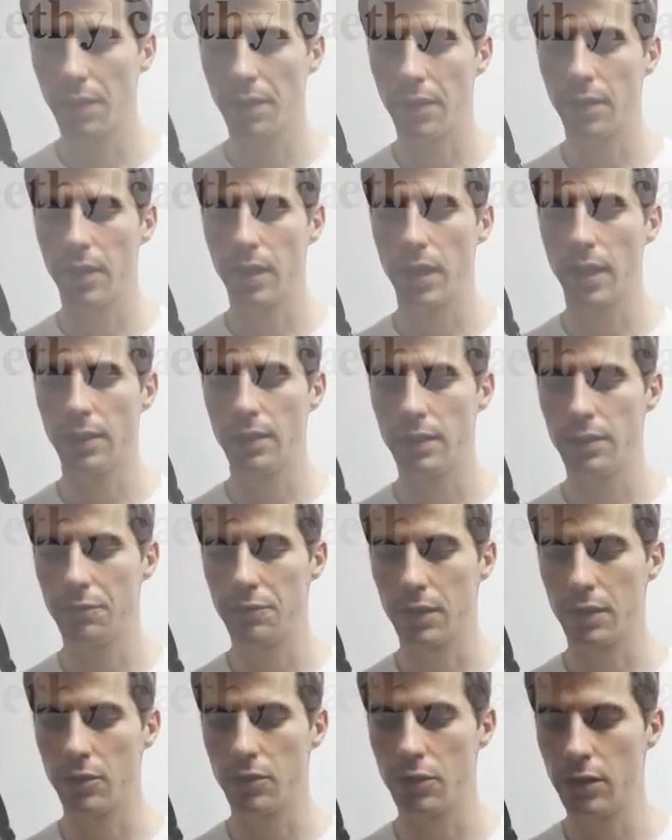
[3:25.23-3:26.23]
There are
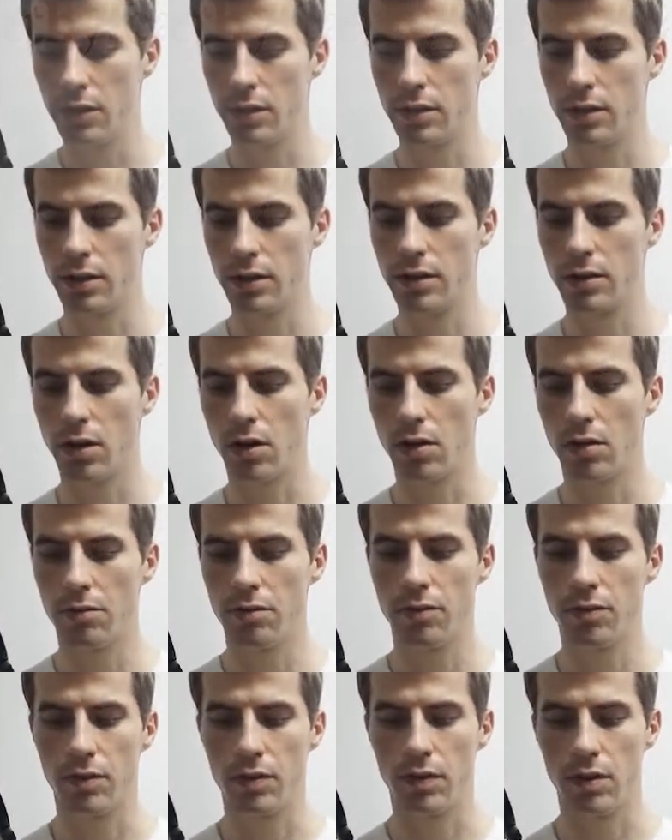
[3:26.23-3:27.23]
different genuses
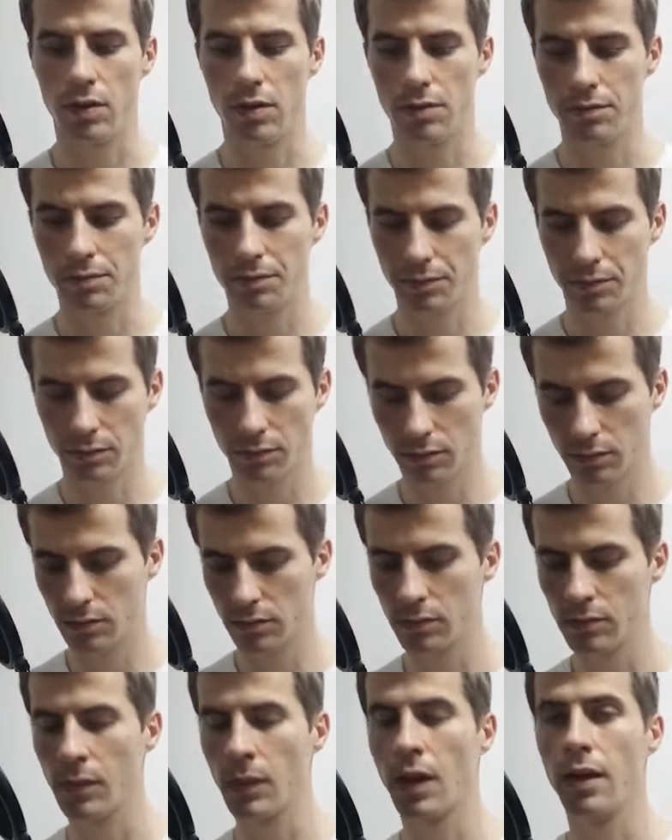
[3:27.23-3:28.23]
of
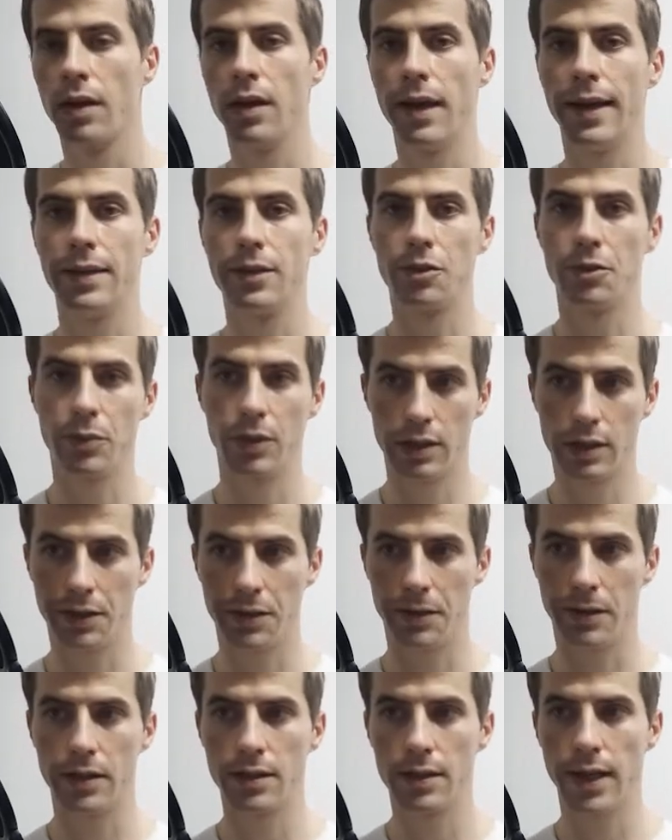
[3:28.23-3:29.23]

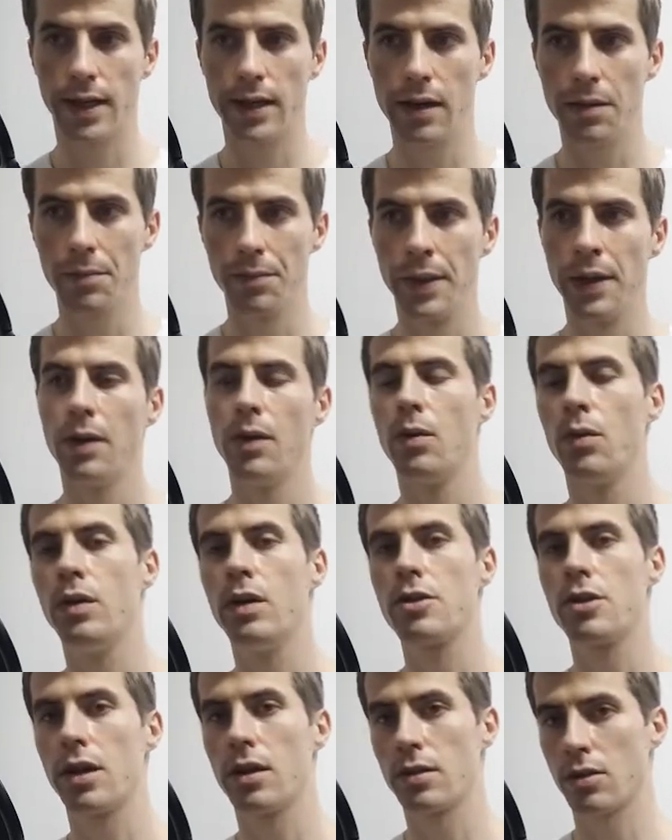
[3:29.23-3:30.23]
Enterobacteriaceae
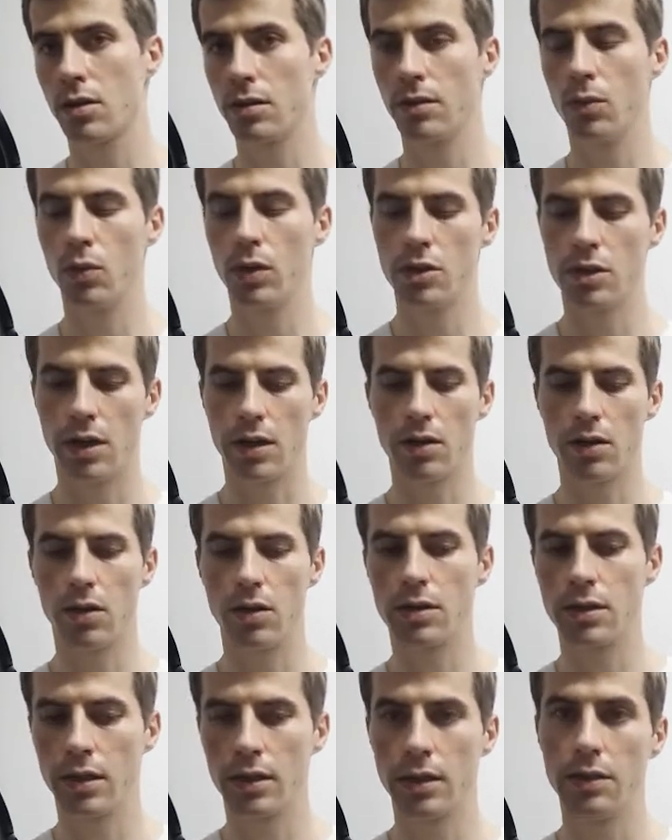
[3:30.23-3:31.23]
which are
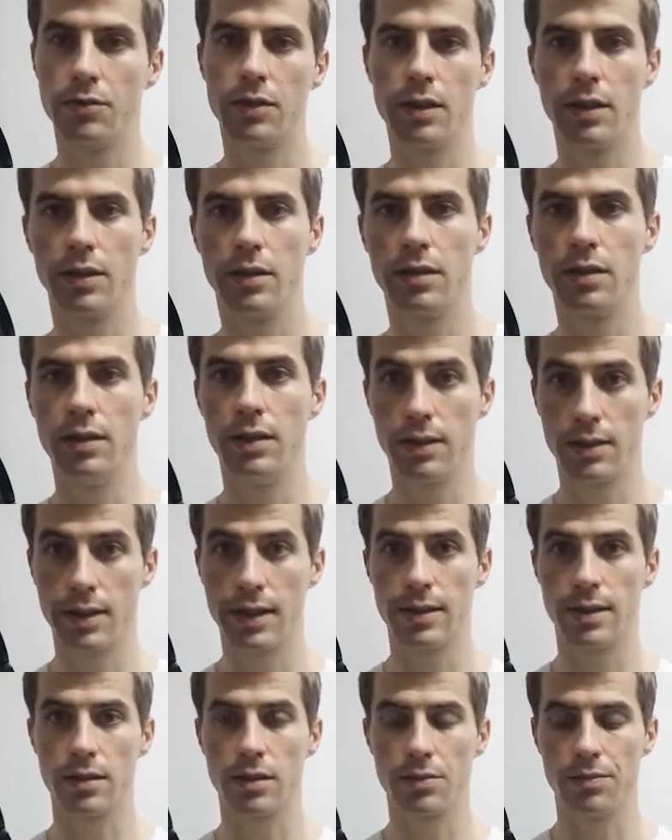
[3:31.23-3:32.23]
causing different
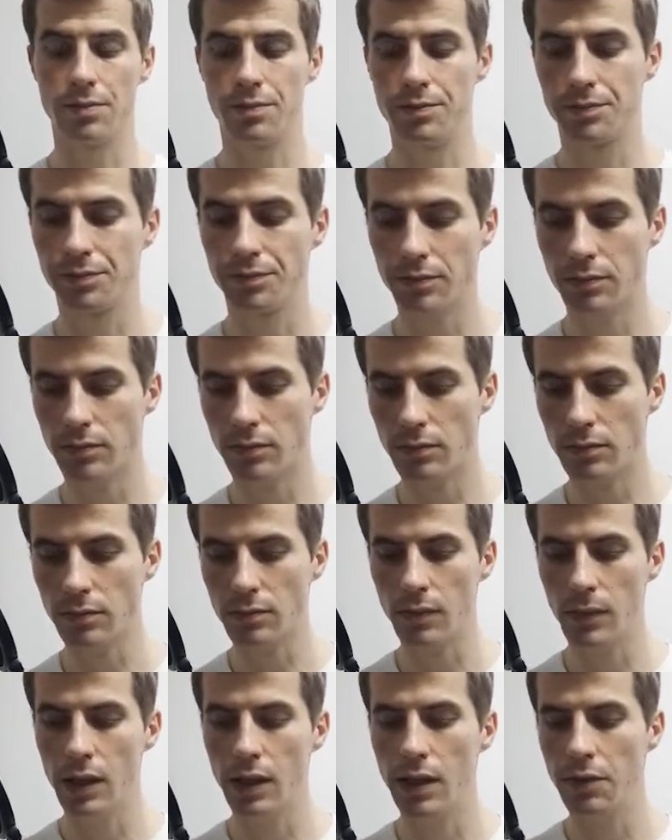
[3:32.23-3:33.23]
diseases,
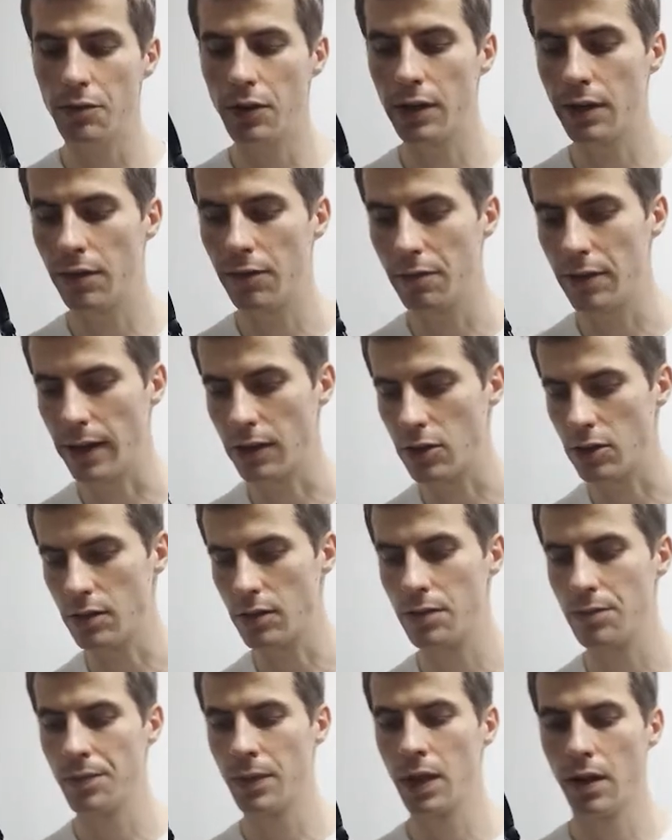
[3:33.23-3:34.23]
different
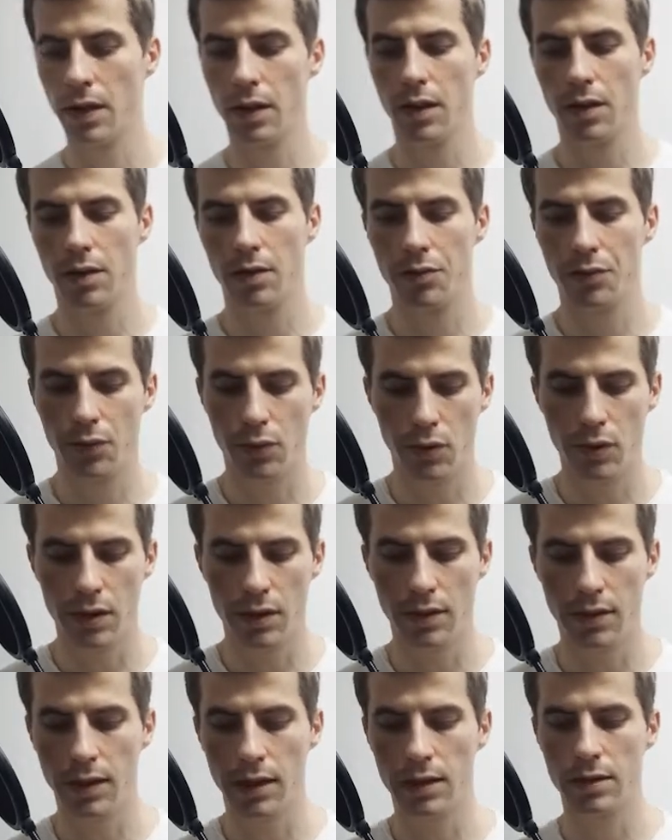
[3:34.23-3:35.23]
infections.
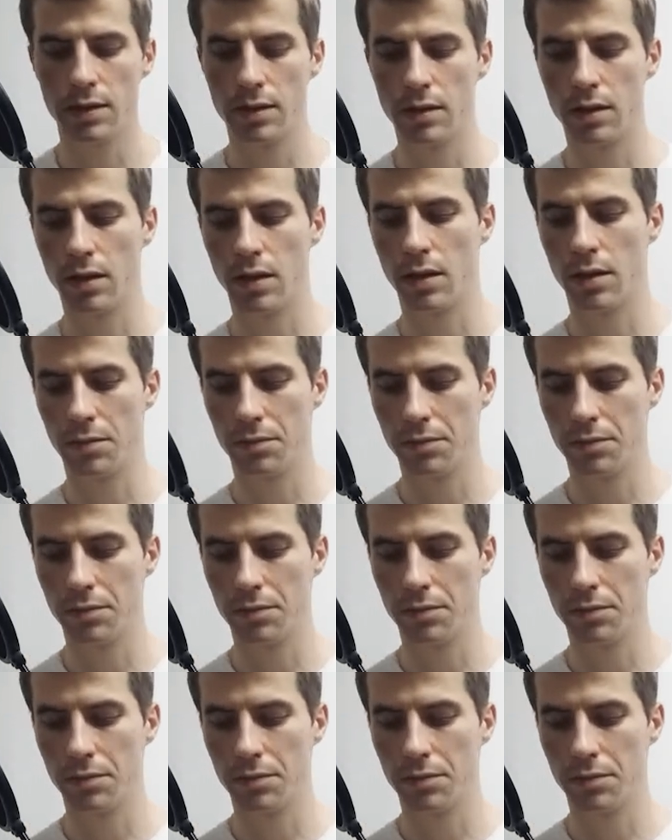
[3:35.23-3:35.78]
For this